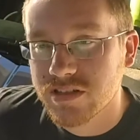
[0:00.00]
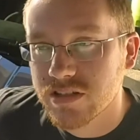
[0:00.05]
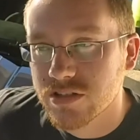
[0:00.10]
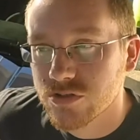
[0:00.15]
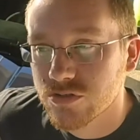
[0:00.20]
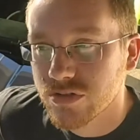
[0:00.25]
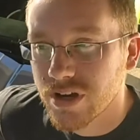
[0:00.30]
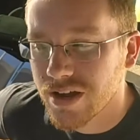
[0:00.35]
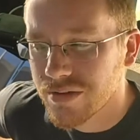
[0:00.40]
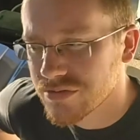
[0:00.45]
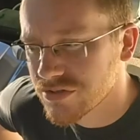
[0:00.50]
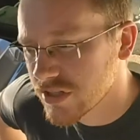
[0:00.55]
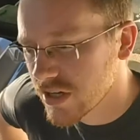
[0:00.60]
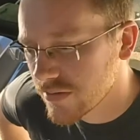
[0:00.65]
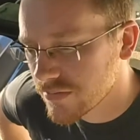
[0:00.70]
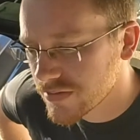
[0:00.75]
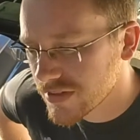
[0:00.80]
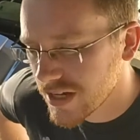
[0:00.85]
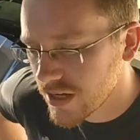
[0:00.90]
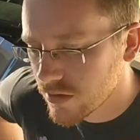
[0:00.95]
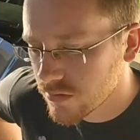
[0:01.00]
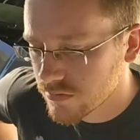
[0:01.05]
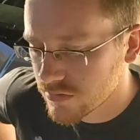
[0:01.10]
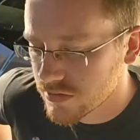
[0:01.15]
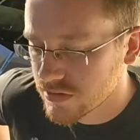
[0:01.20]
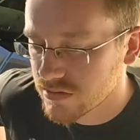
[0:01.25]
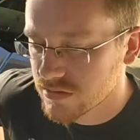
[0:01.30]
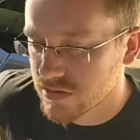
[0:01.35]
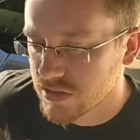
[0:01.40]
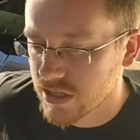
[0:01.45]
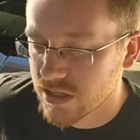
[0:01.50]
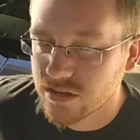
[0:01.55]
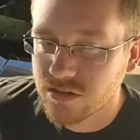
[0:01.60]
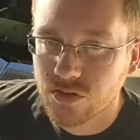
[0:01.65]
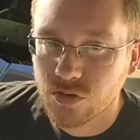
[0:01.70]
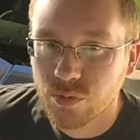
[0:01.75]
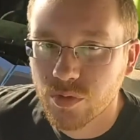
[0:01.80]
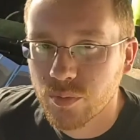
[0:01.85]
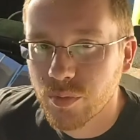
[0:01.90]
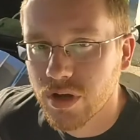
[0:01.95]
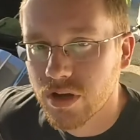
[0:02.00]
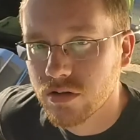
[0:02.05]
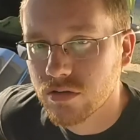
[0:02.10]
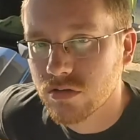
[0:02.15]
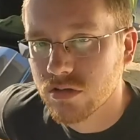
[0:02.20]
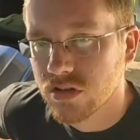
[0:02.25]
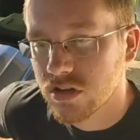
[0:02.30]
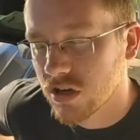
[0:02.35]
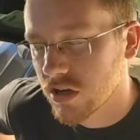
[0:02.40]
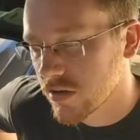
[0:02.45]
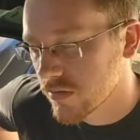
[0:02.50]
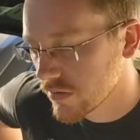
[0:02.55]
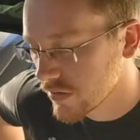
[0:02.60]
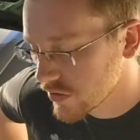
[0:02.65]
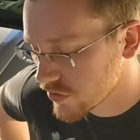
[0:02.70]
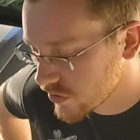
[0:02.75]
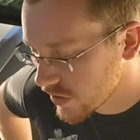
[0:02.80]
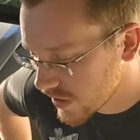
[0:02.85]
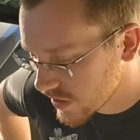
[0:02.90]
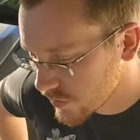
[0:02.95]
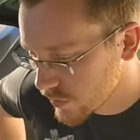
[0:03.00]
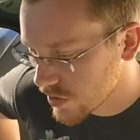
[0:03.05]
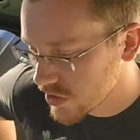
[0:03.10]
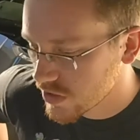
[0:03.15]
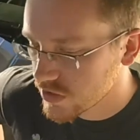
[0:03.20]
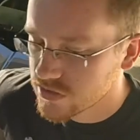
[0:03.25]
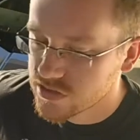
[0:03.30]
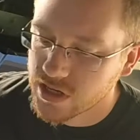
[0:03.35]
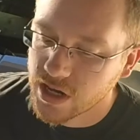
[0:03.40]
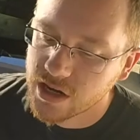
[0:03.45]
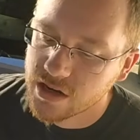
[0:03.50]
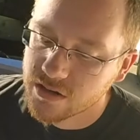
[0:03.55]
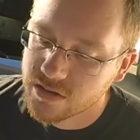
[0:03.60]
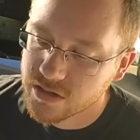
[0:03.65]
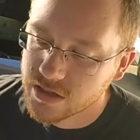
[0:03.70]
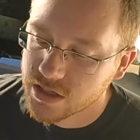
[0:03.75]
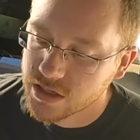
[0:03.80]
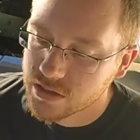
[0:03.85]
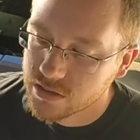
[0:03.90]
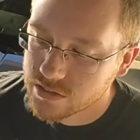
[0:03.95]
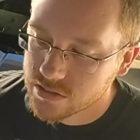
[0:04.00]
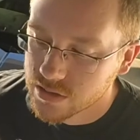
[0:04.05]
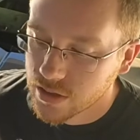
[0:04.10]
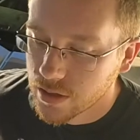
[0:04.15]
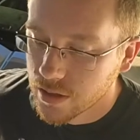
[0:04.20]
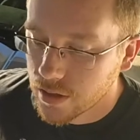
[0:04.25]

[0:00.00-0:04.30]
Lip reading: this Driveshaft out, take a little bit better look on the transmission side of things.